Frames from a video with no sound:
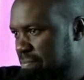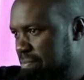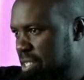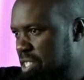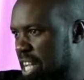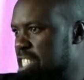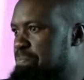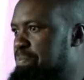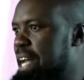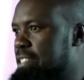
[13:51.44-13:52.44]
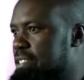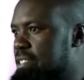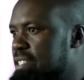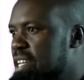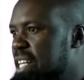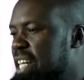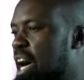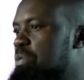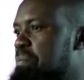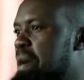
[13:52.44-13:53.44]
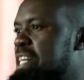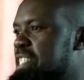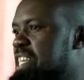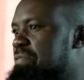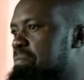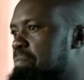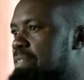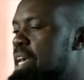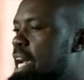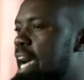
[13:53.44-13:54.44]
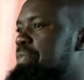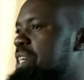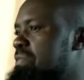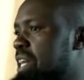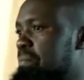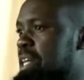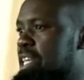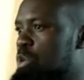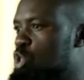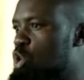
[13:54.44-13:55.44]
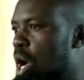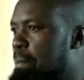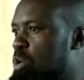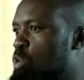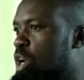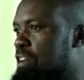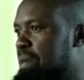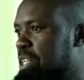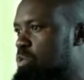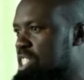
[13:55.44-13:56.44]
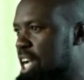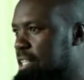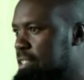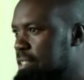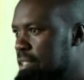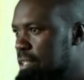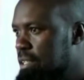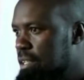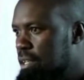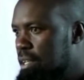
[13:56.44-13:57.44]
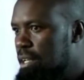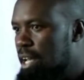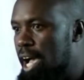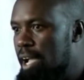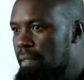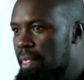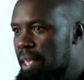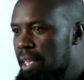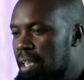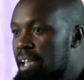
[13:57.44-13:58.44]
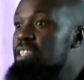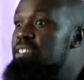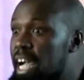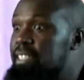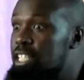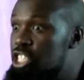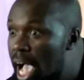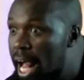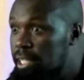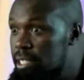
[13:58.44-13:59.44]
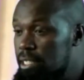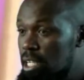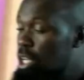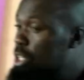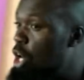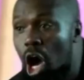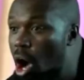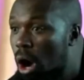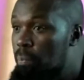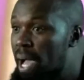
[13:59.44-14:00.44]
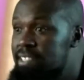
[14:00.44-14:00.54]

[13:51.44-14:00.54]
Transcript: transplant. Now the man is giving birth. I think even in America you saw a man who gave birth to a child. Huh? Is that a child? No, that's a